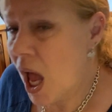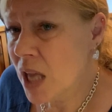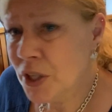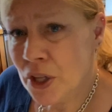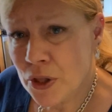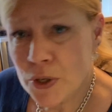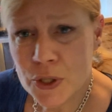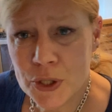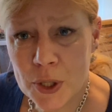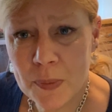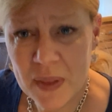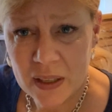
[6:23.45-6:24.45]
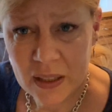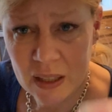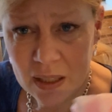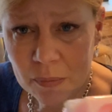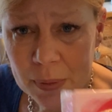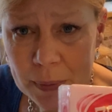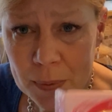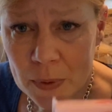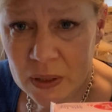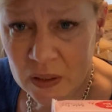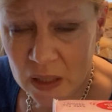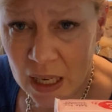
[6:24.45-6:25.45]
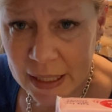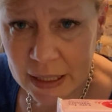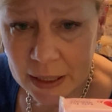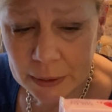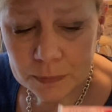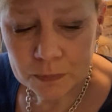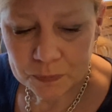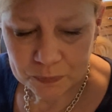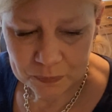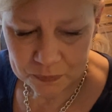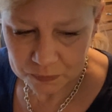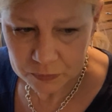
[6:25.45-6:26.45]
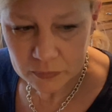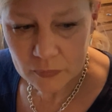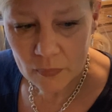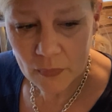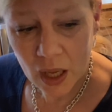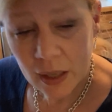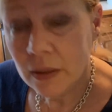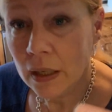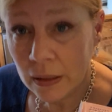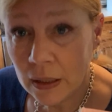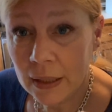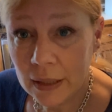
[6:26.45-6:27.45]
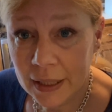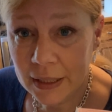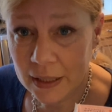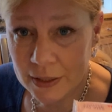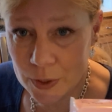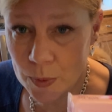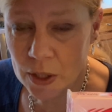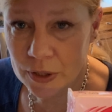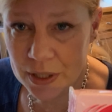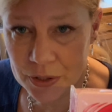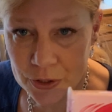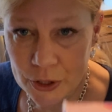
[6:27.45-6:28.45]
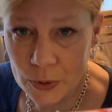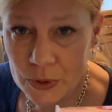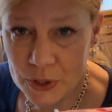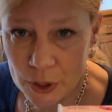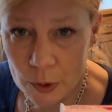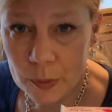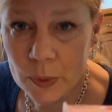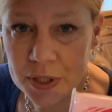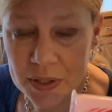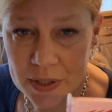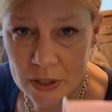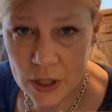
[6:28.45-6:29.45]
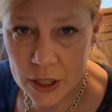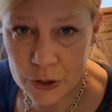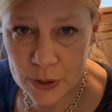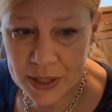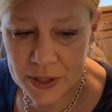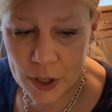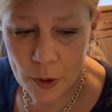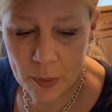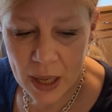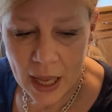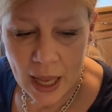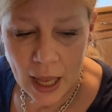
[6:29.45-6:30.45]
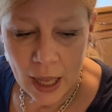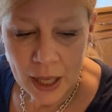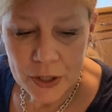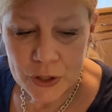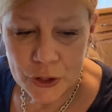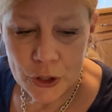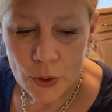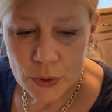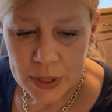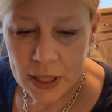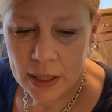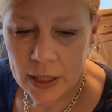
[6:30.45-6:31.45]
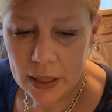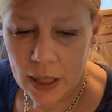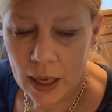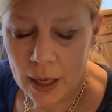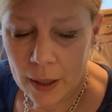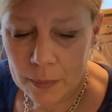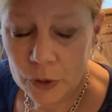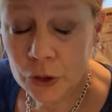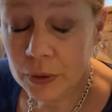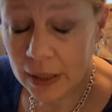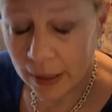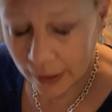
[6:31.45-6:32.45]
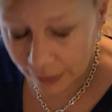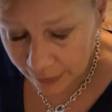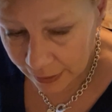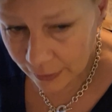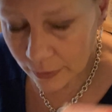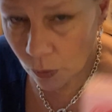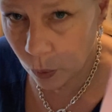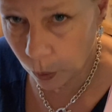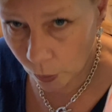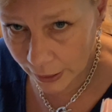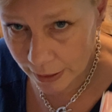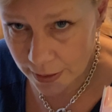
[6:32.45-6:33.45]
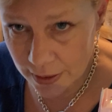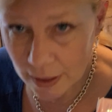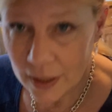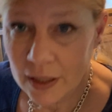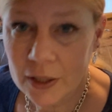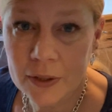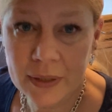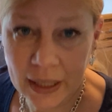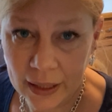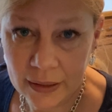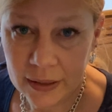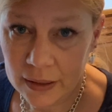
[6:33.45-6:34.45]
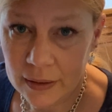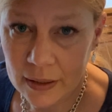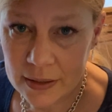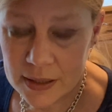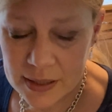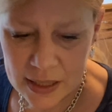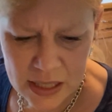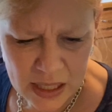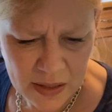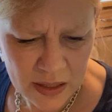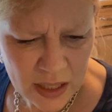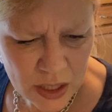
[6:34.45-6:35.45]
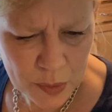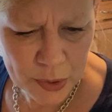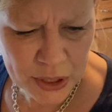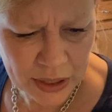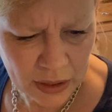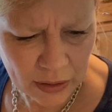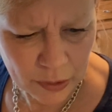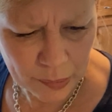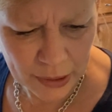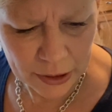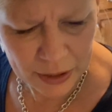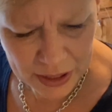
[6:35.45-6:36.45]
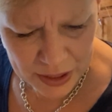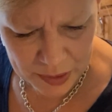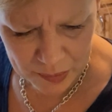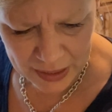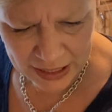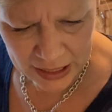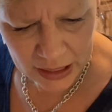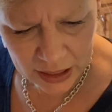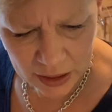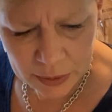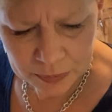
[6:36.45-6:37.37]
Another soap that a lot of people like, and, and I like it as well, is Zote soap, which is a laundry soap. Zote um, you can get it white. You can get it unscented. This particular bar is pink.